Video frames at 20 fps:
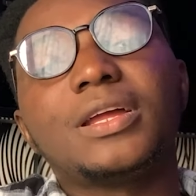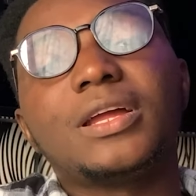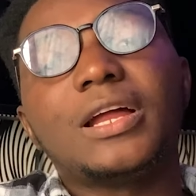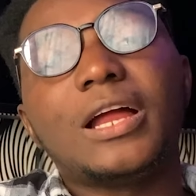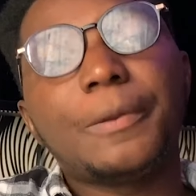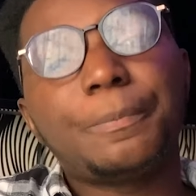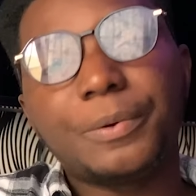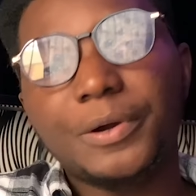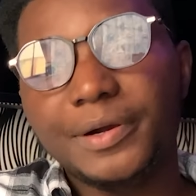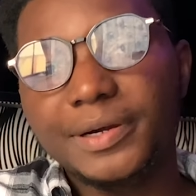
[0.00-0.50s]

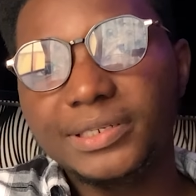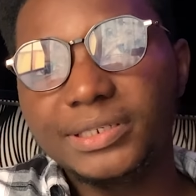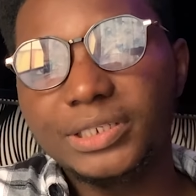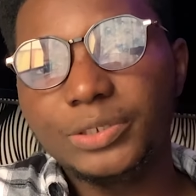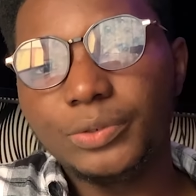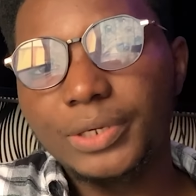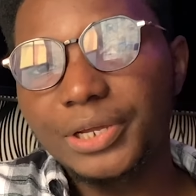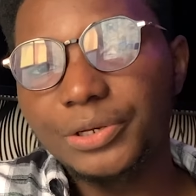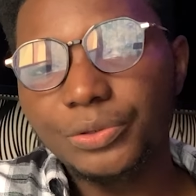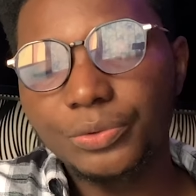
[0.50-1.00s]
apparently
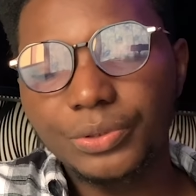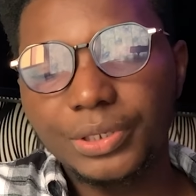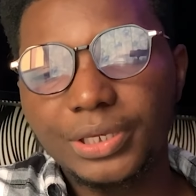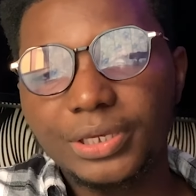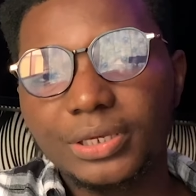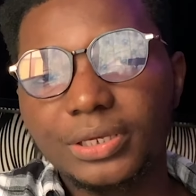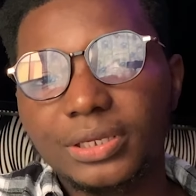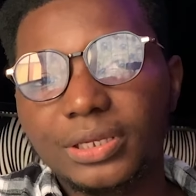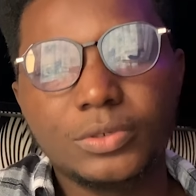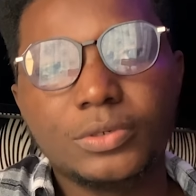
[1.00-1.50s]
you are new
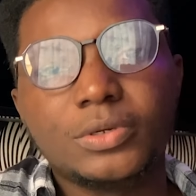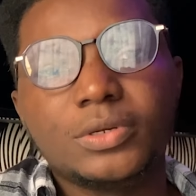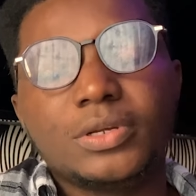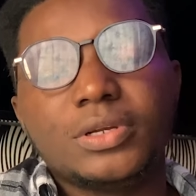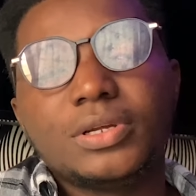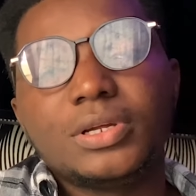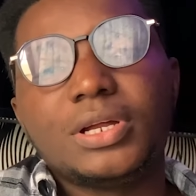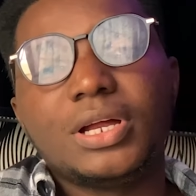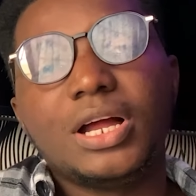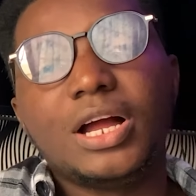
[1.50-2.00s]
here.
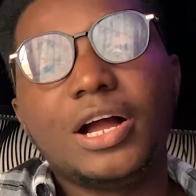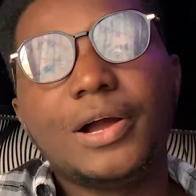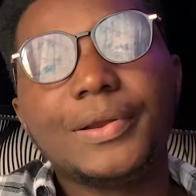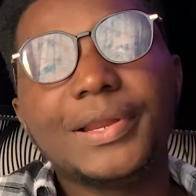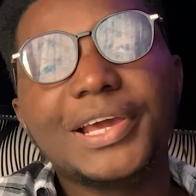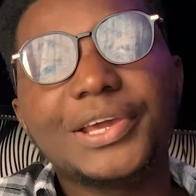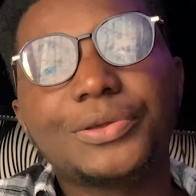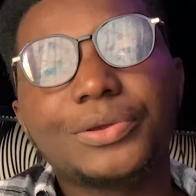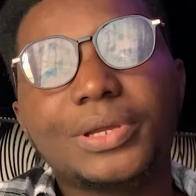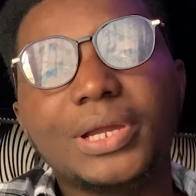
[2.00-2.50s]
I would like
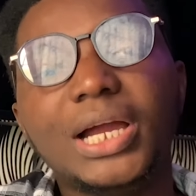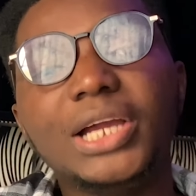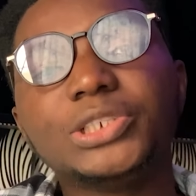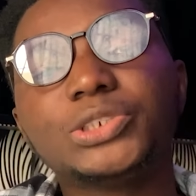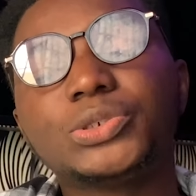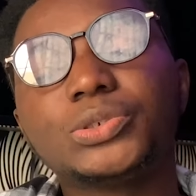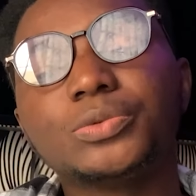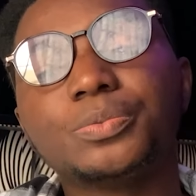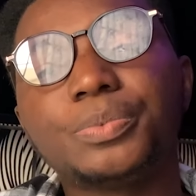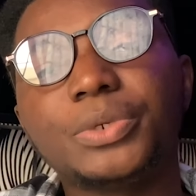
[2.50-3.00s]
you guys
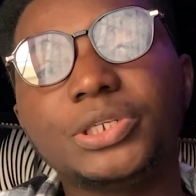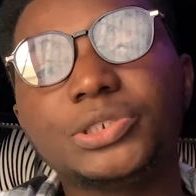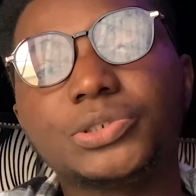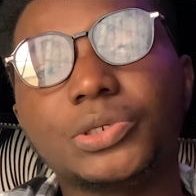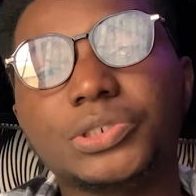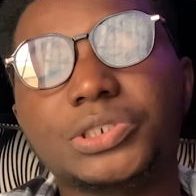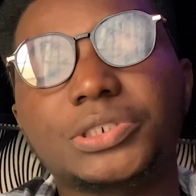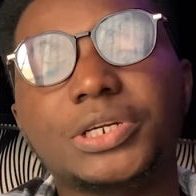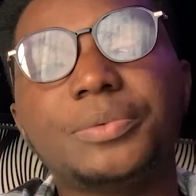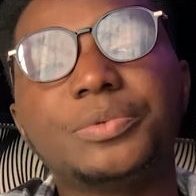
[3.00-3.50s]
to please
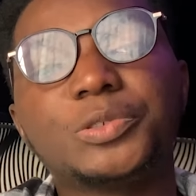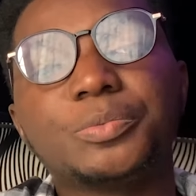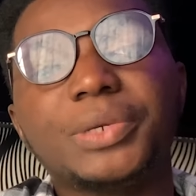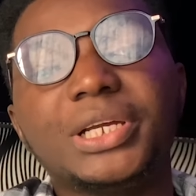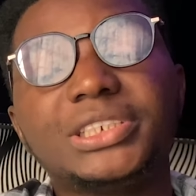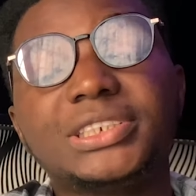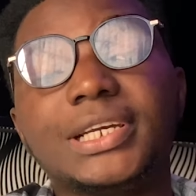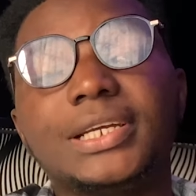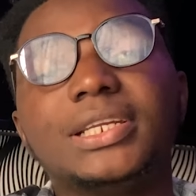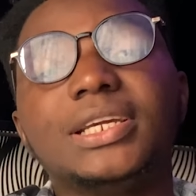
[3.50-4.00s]
subscribe to my
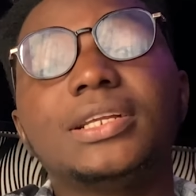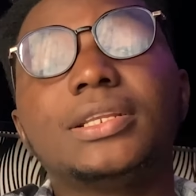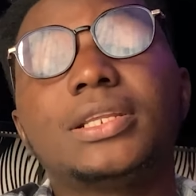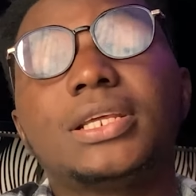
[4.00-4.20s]
channel.